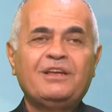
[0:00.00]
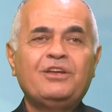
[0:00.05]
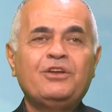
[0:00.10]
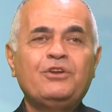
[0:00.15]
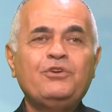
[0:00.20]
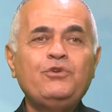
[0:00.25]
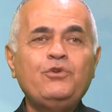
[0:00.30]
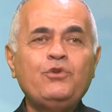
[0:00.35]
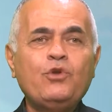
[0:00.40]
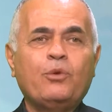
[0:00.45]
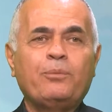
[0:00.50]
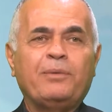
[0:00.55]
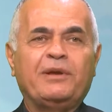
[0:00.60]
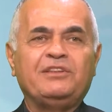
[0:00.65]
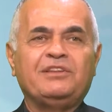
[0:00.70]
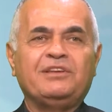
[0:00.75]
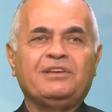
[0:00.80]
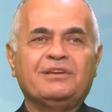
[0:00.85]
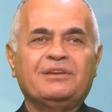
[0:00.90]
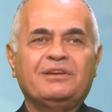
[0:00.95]

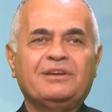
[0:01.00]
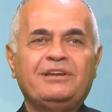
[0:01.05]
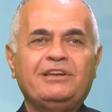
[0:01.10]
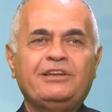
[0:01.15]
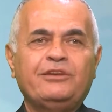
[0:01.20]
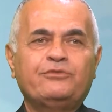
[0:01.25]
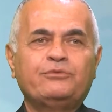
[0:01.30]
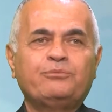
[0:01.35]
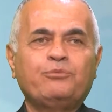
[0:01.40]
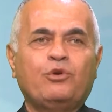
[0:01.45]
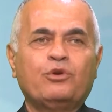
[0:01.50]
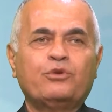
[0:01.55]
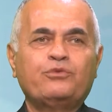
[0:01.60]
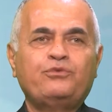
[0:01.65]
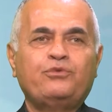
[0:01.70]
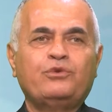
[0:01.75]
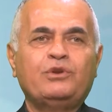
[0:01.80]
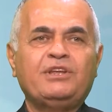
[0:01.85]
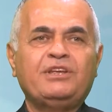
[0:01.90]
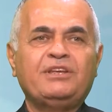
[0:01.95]
Nobody lived more
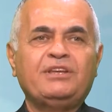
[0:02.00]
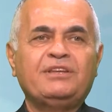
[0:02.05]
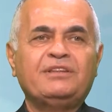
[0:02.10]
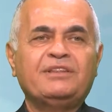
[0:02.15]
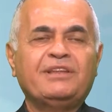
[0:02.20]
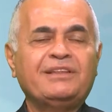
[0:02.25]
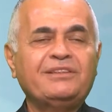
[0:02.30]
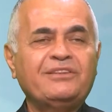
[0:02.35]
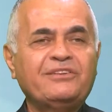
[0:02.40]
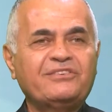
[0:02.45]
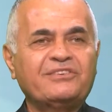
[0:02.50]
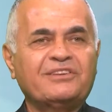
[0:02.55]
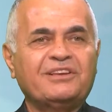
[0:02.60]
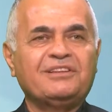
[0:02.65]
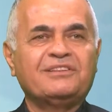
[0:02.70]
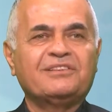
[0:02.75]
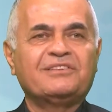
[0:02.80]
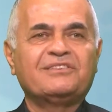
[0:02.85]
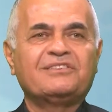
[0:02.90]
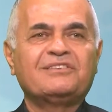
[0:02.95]
fully than the
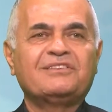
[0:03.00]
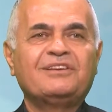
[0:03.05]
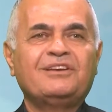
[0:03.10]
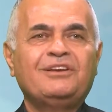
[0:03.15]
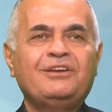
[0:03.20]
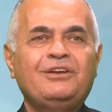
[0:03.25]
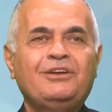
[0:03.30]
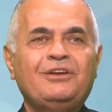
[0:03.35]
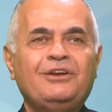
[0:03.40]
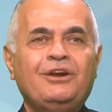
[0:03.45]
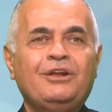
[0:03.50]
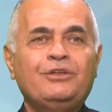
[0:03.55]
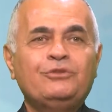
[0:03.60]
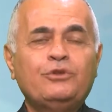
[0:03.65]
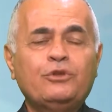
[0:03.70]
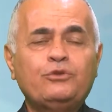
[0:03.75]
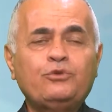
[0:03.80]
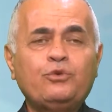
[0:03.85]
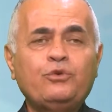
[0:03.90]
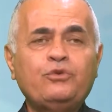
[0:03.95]
saints. The
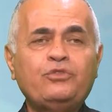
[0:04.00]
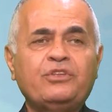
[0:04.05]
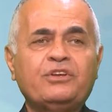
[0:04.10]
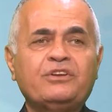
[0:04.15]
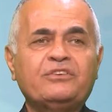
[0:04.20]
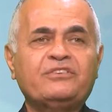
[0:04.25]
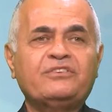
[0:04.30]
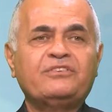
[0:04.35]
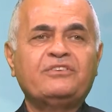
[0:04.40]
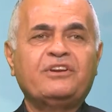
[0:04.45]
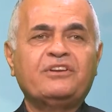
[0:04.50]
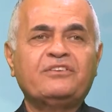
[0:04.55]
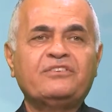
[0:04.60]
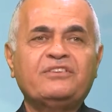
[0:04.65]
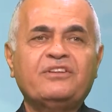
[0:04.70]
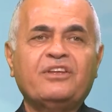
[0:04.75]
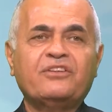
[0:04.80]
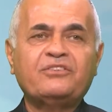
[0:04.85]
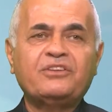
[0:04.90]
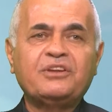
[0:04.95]
truth is, there is
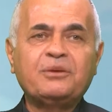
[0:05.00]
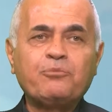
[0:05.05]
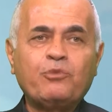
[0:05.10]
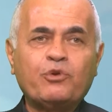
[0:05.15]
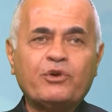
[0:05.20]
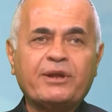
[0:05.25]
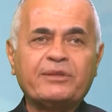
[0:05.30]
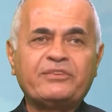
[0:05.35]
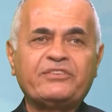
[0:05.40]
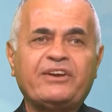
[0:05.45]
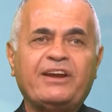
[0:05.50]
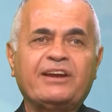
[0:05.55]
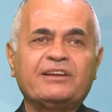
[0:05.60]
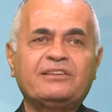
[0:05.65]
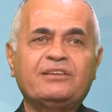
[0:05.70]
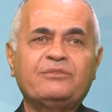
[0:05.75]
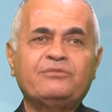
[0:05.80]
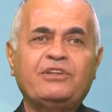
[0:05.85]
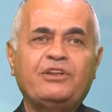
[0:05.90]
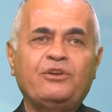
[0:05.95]
nothing more
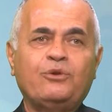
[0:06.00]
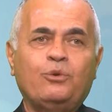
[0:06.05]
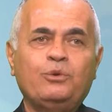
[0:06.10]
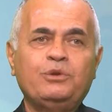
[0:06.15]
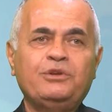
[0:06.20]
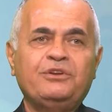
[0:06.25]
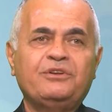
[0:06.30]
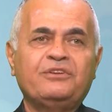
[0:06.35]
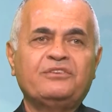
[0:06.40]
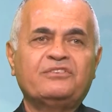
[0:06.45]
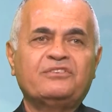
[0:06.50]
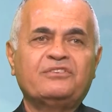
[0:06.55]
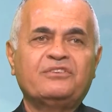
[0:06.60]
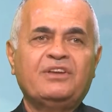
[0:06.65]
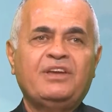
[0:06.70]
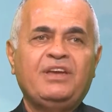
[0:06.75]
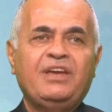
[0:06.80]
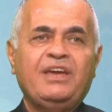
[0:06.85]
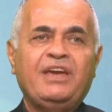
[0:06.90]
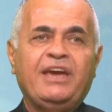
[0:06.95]
attractive than holiness.
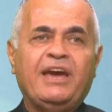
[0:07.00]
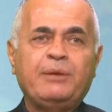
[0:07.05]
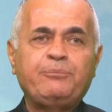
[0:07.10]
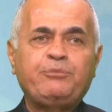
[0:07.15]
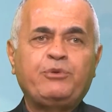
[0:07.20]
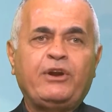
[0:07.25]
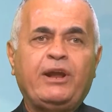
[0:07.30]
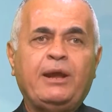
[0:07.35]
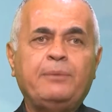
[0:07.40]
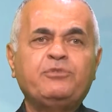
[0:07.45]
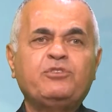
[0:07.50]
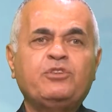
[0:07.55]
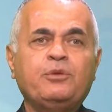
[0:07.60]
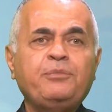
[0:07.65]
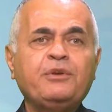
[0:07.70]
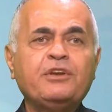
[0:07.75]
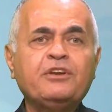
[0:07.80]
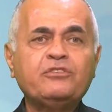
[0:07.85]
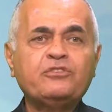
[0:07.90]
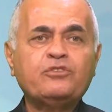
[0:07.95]
And perhaps the
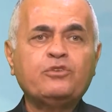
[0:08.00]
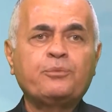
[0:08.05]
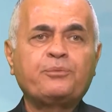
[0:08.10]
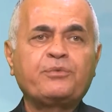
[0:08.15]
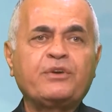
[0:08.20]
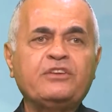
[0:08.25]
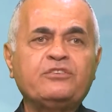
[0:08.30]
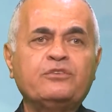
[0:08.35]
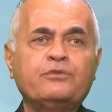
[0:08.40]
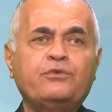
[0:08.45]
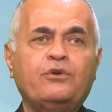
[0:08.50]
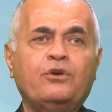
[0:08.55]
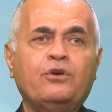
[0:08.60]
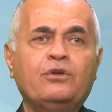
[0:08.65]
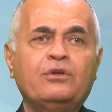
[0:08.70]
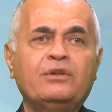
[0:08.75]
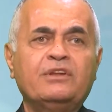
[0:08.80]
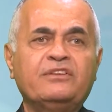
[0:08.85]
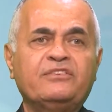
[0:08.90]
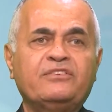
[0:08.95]
biggest surprise of
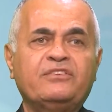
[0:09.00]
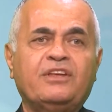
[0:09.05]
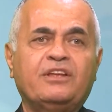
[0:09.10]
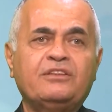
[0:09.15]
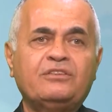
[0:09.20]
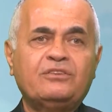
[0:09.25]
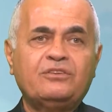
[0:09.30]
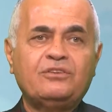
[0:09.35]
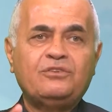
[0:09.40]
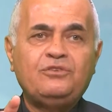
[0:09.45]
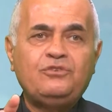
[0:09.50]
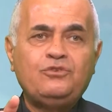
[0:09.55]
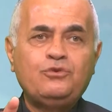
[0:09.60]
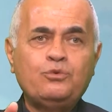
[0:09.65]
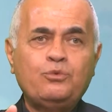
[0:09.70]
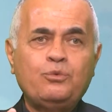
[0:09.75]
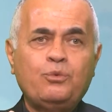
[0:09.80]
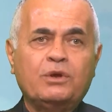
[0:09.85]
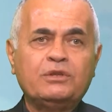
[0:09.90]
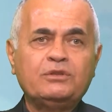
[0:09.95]
all is that you
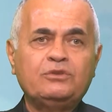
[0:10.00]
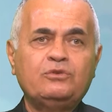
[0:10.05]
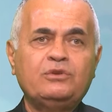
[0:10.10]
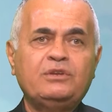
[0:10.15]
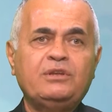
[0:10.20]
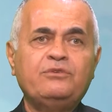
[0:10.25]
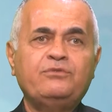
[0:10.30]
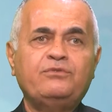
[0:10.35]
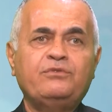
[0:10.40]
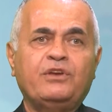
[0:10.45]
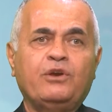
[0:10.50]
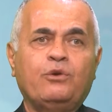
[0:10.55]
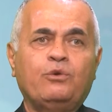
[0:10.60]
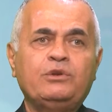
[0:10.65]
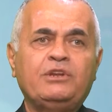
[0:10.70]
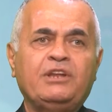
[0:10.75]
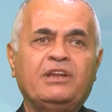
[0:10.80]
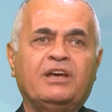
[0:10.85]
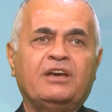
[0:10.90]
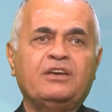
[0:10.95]
want to live a
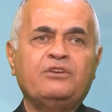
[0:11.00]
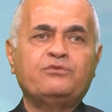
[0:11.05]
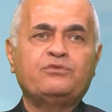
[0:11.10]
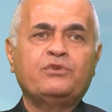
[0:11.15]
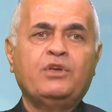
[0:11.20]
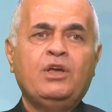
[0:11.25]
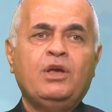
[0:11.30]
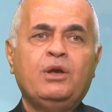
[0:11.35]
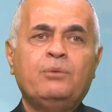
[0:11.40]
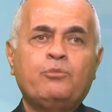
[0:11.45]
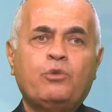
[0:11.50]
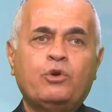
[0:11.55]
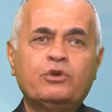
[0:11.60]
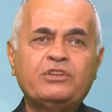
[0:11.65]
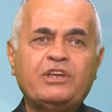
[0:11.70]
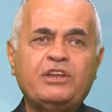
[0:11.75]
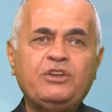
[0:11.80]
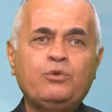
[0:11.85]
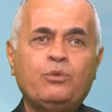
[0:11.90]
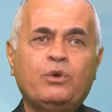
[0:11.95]
holy life more
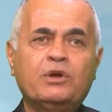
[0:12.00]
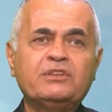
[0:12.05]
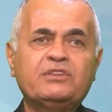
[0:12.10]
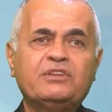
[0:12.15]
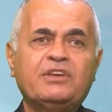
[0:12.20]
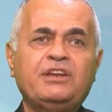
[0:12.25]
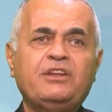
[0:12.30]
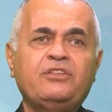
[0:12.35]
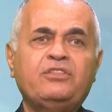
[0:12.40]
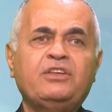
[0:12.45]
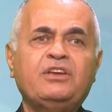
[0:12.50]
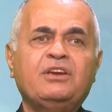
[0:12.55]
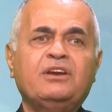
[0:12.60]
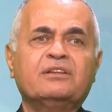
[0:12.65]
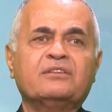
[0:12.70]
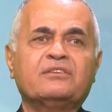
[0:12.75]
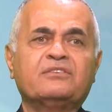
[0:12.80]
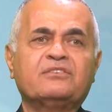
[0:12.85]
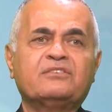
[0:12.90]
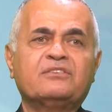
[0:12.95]
than you want anything
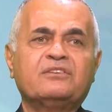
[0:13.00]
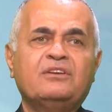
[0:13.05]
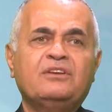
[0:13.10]
else.